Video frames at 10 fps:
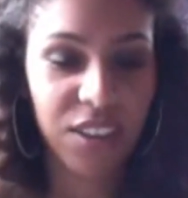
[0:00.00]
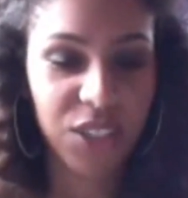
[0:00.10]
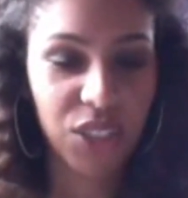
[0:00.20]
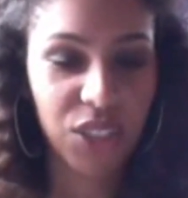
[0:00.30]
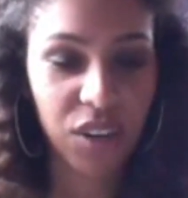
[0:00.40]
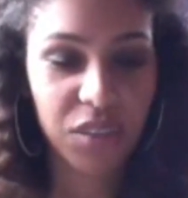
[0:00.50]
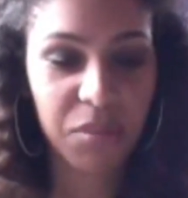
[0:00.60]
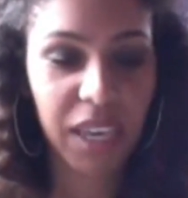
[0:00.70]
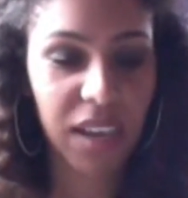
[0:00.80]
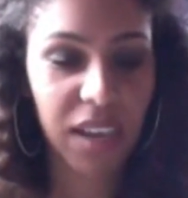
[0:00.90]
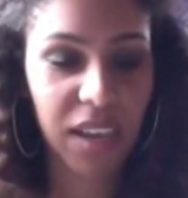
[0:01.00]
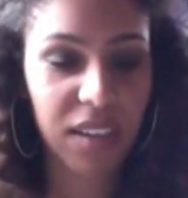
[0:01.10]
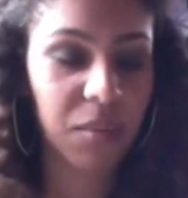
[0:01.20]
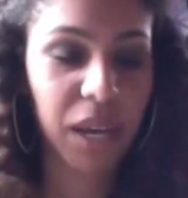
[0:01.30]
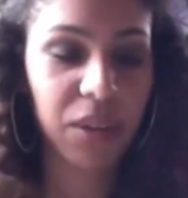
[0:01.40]
The stars began
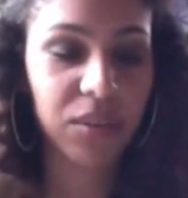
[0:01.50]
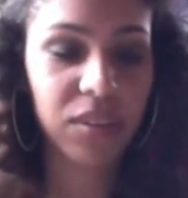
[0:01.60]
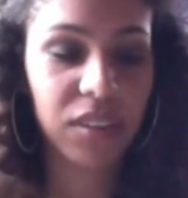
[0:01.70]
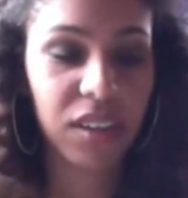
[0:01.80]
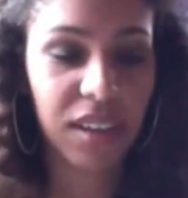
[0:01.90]
to come out.